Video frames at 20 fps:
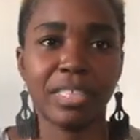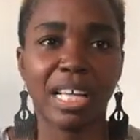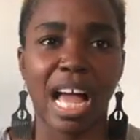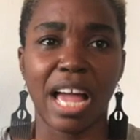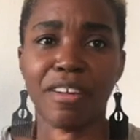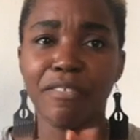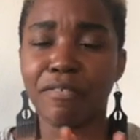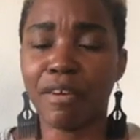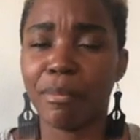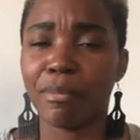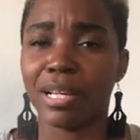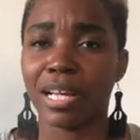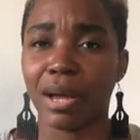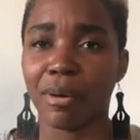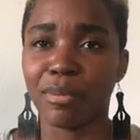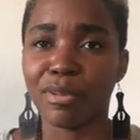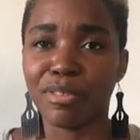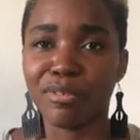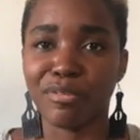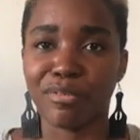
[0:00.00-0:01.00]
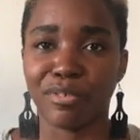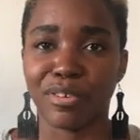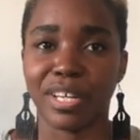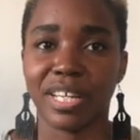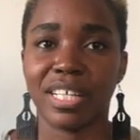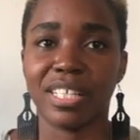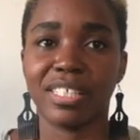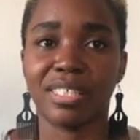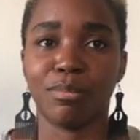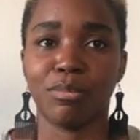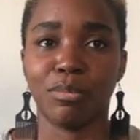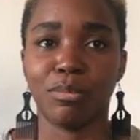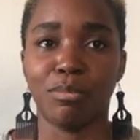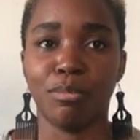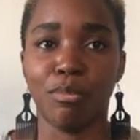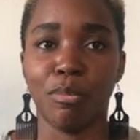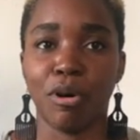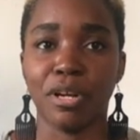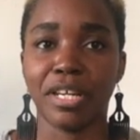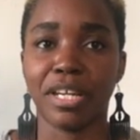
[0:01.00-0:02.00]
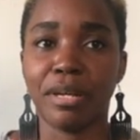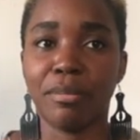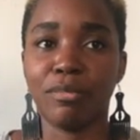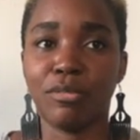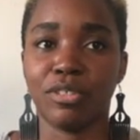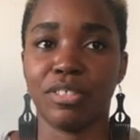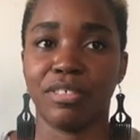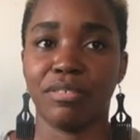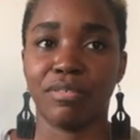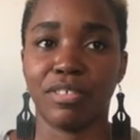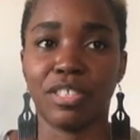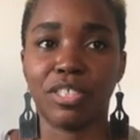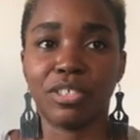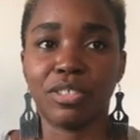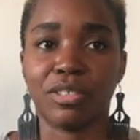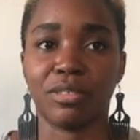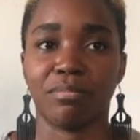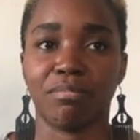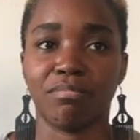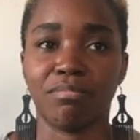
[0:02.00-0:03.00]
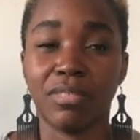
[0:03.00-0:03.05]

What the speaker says: Are you familiar with the phrase Monday motivation?